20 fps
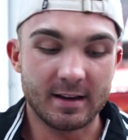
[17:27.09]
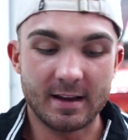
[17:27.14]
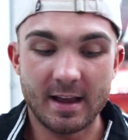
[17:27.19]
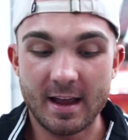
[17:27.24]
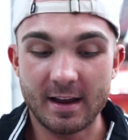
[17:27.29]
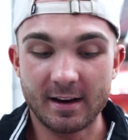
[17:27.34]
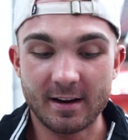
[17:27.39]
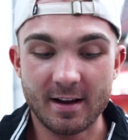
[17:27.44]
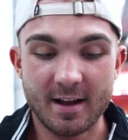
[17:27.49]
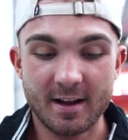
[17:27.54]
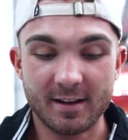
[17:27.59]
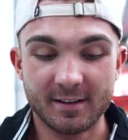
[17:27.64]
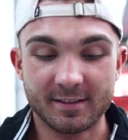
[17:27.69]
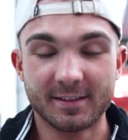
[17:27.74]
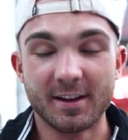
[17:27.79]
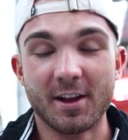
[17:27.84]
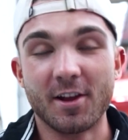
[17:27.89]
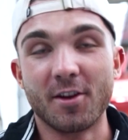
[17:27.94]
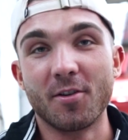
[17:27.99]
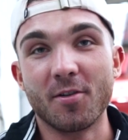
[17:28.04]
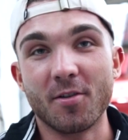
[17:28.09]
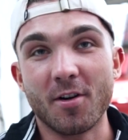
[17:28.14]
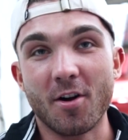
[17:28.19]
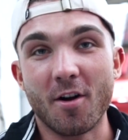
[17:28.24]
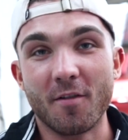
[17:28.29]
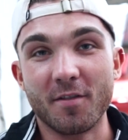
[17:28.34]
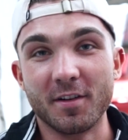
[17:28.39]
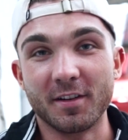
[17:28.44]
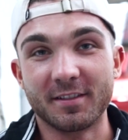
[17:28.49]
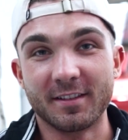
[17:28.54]
Okay guys, so
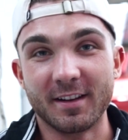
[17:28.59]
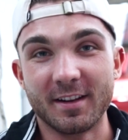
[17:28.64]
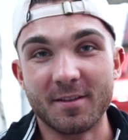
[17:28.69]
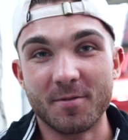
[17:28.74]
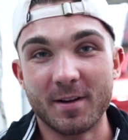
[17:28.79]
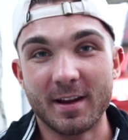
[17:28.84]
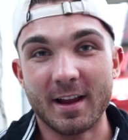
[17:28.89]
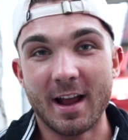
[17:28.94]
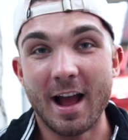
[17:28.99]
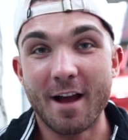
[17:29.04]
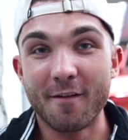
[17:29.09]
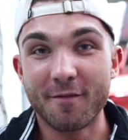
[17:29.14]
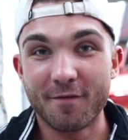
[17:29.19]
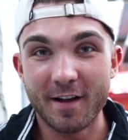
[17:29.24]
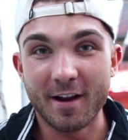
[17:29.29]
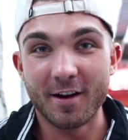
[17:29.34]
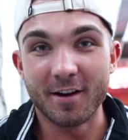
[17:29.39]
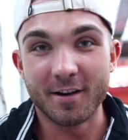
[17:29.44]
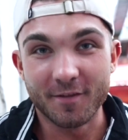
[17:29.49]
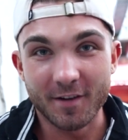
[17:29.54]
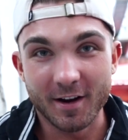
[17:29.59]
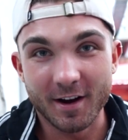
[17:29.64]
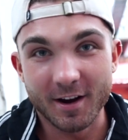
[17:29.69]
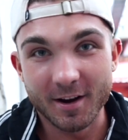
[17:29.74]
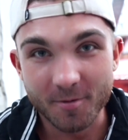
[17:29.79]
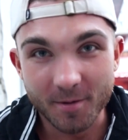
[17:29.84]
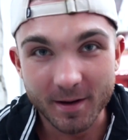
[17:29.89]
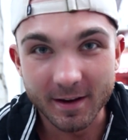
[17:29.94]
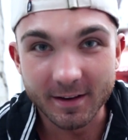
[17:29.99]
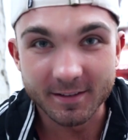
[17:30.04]
obviously we have very
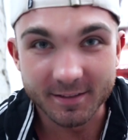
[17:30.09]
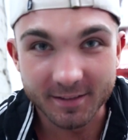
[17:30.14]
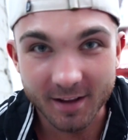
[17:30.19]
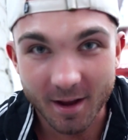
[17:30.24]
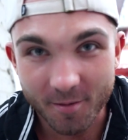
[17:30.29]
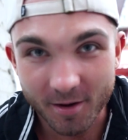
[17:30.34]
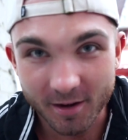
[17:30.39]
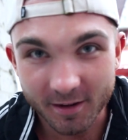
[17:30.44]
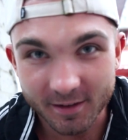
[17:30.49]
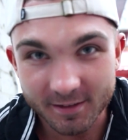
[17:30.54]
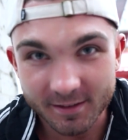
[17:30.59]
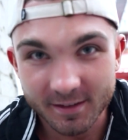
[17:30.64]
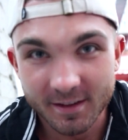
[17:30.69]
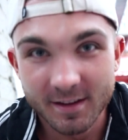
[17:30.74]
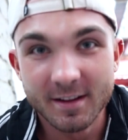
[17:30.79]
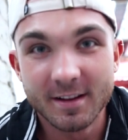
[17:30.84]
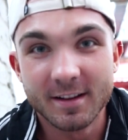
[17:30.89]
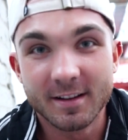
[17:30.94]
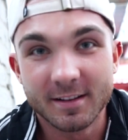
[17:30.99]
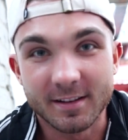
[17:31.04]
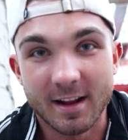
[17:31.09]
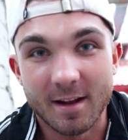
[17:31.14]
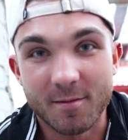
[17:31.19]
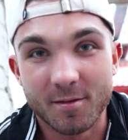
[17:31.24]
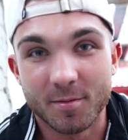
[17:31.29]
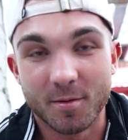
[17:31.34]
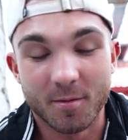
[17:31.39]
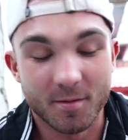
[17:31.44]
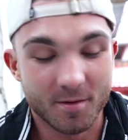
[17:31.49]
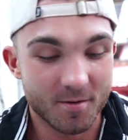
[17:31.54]
weak stomachs. Sam's
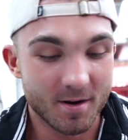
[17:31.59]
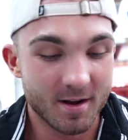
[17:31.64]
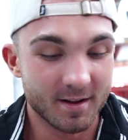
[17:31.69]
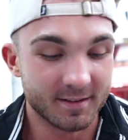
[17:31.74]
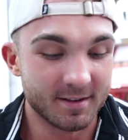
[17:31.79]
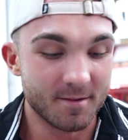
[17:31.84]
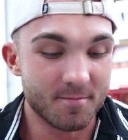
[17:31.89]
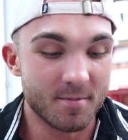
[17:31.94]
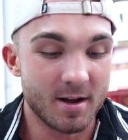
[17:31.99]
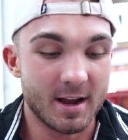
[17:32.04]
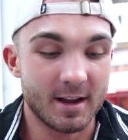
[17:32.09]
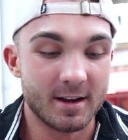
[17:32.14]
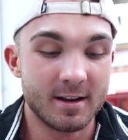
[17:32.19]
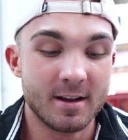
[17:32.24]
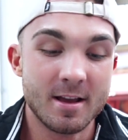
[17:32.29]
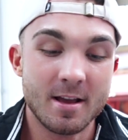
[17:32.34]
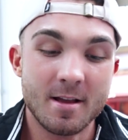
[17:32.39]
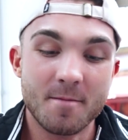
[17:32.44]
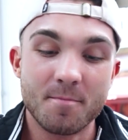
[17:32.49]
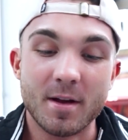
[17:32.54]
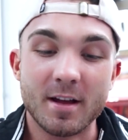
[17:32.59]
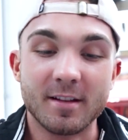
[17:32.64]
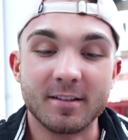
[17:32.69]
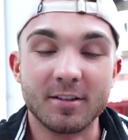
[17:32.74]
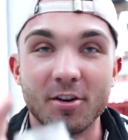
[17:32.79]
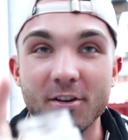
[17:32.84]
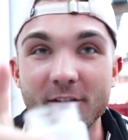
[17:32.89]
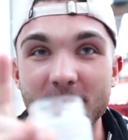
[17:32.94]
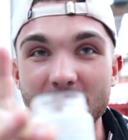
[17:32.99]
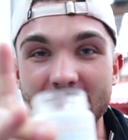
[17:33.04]
probably worse than mine, but as
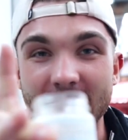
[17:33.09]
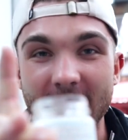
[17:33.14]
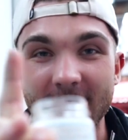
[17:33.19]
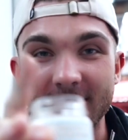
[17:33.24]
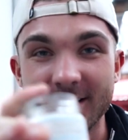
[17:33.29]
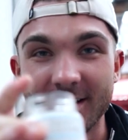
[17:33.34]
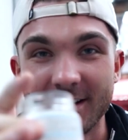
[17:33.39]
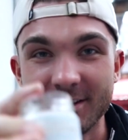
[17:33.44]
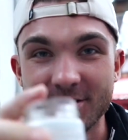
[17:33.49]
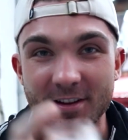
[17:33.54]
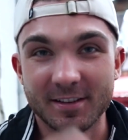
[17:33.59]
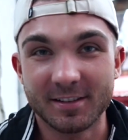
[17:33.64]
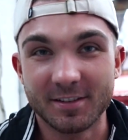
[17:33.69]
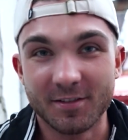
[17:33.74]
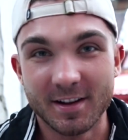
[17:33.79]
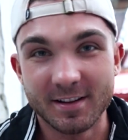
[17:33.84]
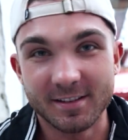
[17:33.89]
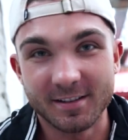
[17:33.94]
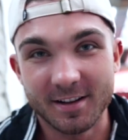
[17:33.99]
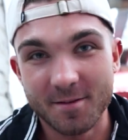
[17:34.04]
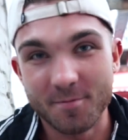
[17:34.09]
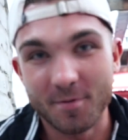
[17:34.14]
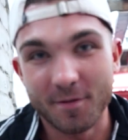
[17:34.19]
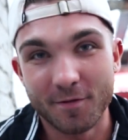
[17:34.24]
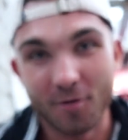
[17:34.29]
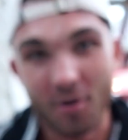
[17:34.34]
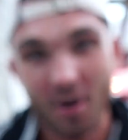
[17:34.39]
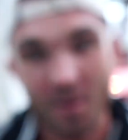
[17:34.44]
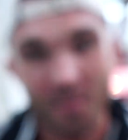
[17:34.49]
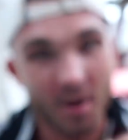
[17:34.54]
long as we take a digestive enzyme
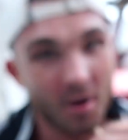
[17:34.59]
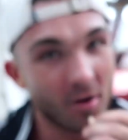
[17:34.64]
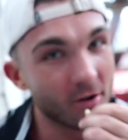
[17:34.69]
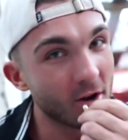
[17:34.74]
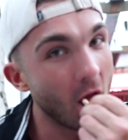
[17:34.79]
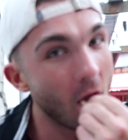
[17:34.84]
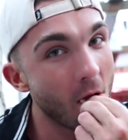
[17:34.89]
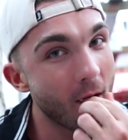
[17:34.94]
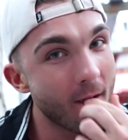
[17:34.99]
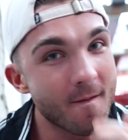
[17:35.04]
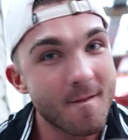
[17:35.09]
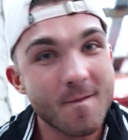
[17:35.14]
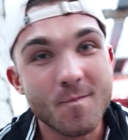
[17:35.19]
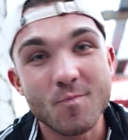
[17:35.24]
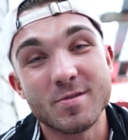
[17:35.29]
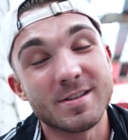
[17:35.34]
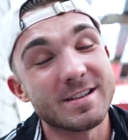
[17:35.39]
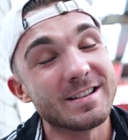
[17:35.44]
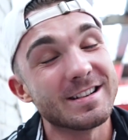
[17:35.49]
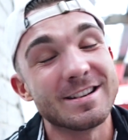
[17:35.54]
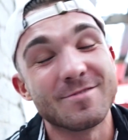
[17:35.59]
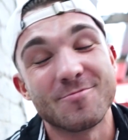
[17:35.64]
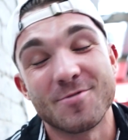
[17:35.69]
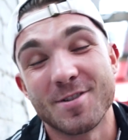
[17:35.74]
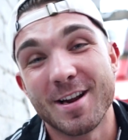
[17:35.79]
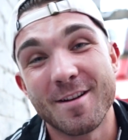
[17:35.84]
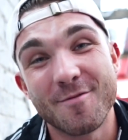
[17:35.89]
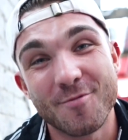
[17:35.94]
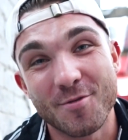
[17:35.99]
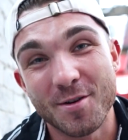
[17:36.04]
before our meals, we can eat
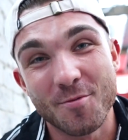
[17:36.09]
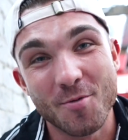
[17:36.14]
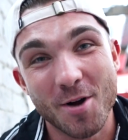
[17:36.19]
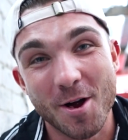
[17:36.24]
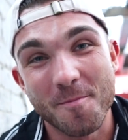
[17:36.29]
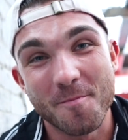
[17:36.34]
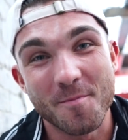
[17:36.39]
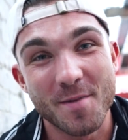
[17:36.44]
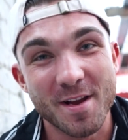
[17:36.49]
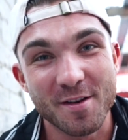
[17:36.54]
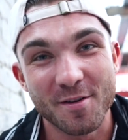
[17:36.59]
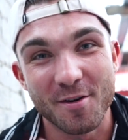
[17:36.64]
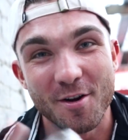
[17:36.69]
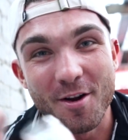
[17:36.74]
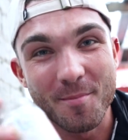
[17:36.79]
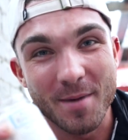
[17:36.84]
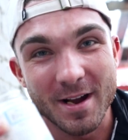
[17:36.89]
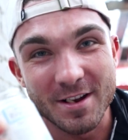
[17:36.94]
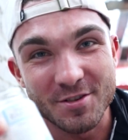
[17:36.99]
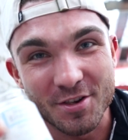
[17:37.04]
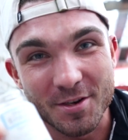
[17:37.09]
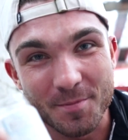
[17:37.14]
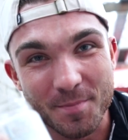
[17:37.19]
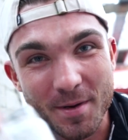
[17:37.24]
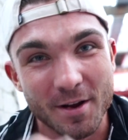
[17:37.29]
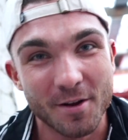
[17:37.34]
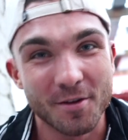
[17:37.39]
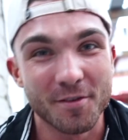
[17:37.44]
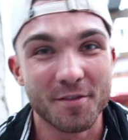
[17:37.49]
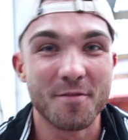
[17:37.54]
whatever we want. These are our magic
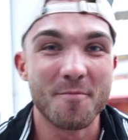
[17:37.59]
pills.